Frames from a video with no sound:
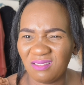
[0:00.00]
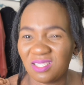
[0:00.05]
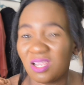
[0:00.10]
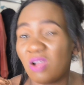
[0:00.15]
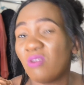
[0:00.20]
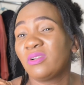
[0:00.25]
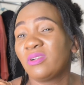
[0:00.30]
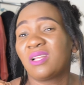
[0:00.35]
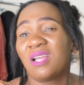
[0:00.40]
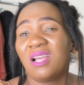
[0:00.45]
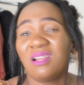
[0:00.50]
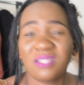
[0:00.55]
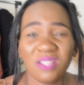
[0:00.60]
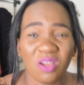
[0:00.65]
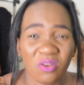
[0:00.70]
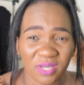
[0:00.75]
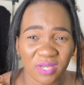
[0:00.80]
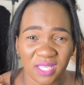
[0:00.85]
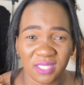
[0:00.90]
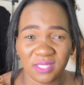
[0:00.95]
town,
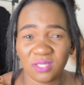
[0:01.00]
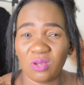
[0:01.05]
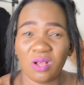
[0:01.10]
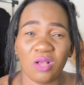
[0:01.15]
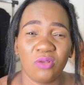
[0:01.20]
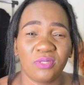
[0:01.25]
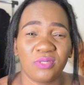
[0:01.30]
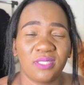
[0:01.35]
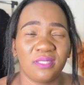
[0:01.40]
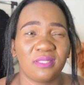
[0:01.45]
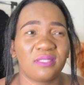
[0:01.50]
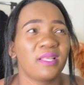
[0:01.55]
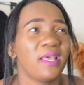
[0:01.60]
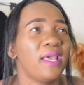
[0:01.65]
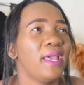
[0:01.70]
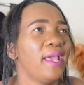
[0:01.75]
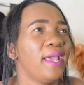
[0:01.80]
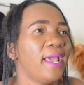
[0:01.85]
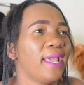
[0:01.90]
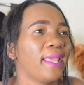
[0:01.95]
town council houses.
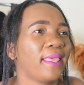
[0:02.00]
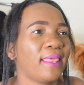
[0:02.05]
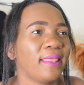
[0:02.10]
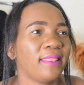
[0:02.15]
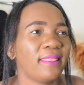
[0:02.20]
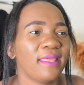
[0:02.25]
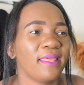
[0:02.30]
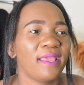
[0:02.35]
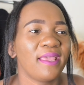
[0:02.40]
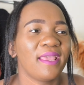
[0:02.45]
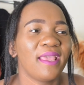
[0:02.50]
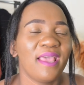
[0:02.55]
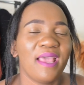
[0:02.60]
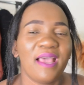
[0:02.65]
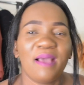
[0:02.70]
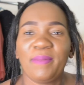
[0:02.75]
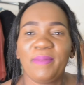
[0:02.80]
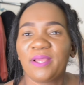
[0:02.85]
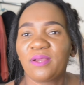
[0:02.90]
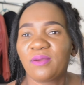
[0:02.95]
I get there,
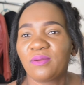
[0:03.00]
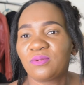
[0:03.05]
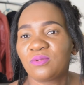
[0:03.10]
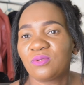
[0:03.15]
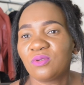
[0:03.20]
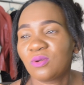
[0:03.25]
I'm like,